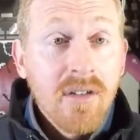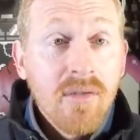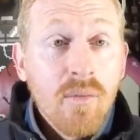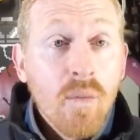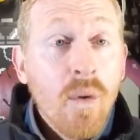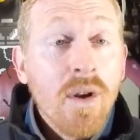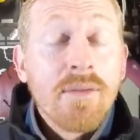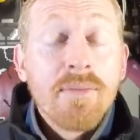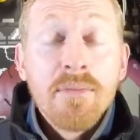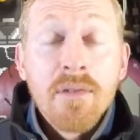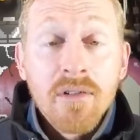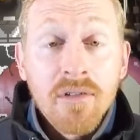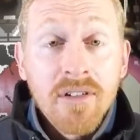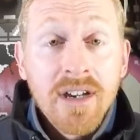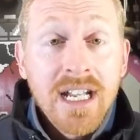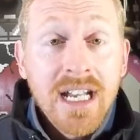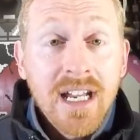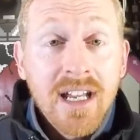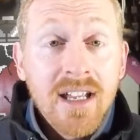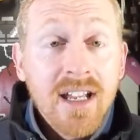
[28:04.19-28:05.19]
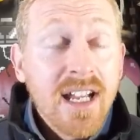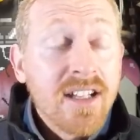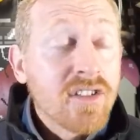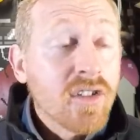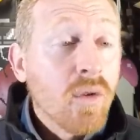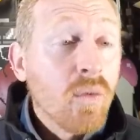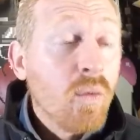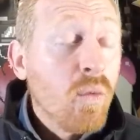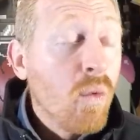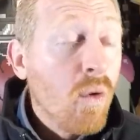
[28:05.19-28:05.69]
With Maria, it's
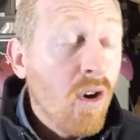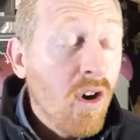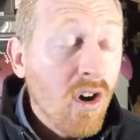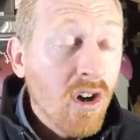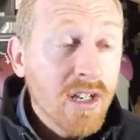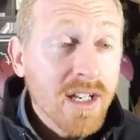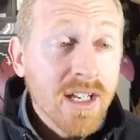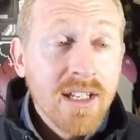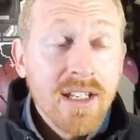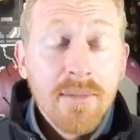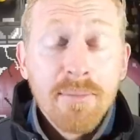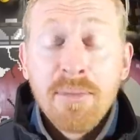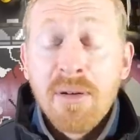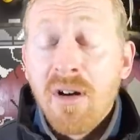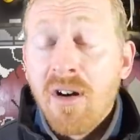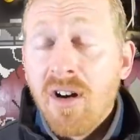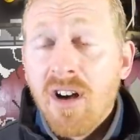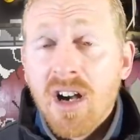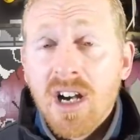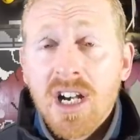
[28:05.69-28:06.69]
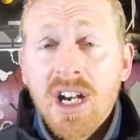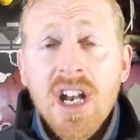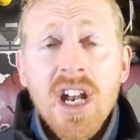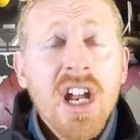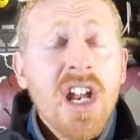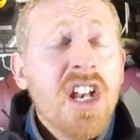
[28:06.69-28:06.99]
a walk in the park.